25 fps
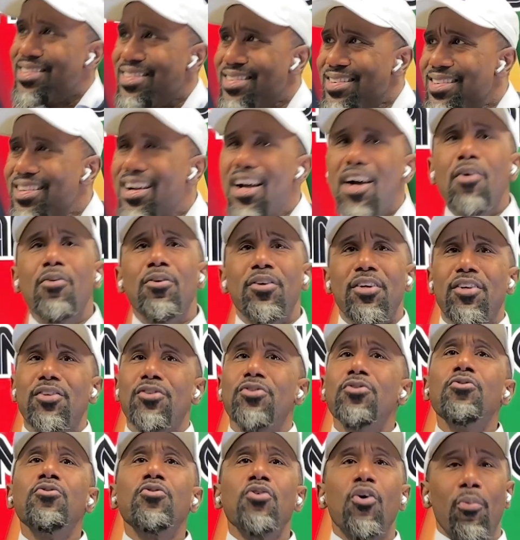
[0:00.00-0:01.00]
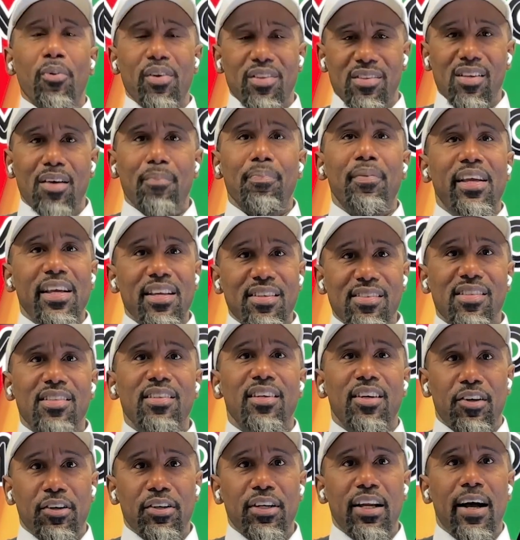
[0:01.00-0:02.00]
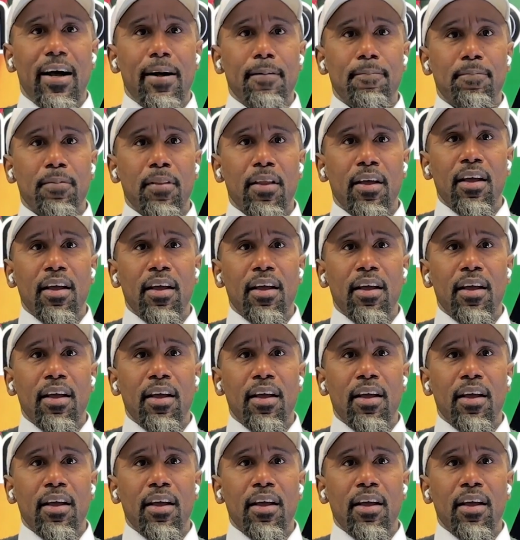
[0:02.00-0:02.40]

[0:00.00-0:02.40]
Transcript: good you know when something is good or not